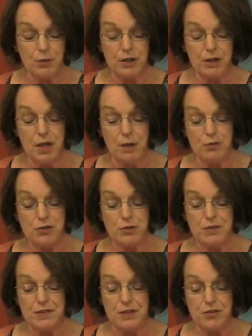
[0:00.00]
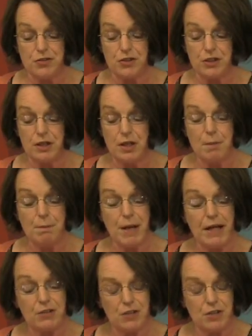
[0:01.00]
when it comes to his history,
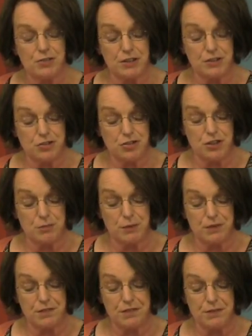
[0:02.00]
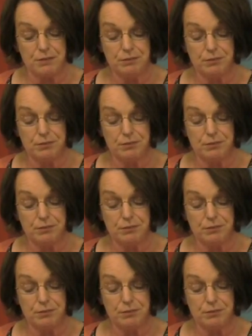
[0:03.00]
background and achievements.